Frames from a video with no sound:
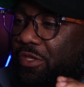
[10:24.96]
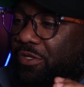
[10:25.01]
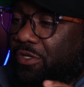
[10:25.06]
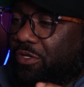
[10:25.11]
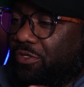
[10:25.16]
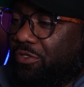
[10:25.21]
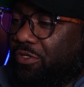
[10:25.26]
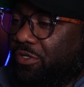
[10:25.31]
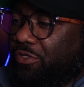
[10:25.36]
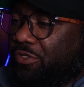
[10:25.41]

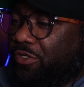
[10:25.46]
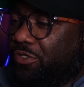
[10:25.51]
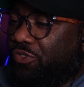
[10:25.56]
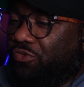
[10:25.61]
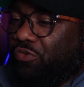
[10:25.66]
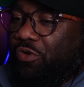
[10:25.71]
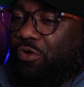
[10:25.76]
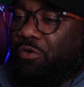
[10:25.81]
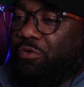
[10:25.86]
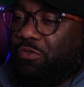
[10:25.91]
the
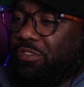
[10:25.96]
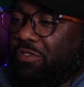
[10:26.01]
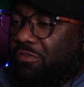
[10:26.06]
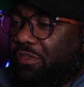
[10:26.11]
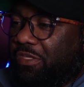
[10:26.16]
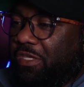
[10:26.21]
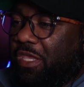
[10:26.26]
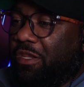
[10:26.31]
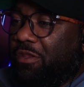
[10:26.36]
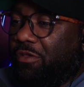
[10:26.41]
trolls of
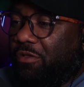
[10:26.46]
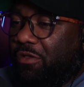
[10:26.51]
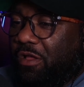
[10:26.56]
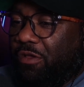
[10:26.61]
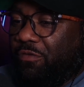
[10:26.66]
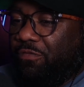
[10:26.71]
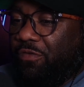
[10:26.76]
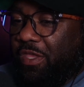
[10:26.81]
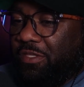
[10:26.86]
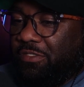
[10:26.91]
the Caitlin
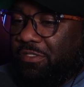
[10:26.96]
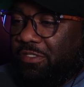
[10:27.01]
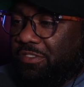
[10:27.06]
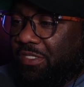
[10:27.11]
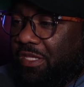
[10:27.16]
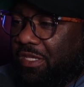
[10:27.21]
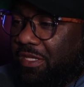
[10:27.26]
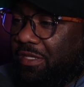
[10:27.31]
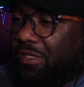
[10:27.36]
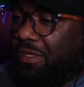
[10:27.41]
Clark fans are
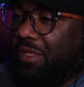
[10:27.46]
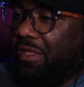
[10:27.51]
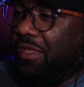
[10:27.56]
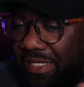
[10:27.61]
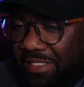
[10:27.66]
saying.